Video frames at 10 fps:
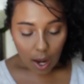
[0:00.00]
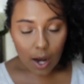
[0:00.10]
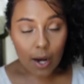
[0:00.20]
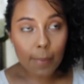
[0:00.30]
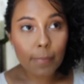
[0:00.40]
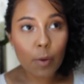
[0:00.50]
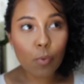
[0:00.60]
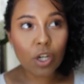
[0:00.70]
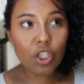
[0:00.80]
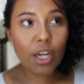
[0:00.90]
The
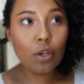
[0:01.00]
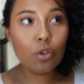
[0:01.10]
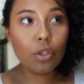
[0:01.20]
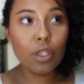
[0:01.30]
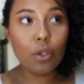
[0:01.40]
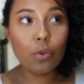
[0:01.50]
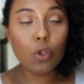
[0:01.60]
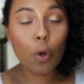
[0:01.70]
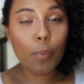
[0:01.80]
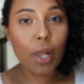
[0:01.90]
brush I usually use
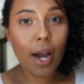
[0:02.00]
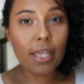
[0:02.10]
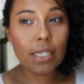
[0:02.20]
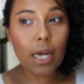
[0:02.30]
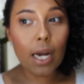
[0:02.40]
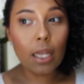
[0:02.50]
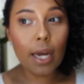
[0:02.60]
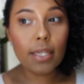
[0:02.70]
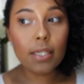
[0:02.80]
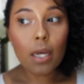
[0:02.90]
to apply these
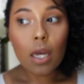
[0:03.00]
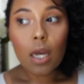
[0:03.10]
highlights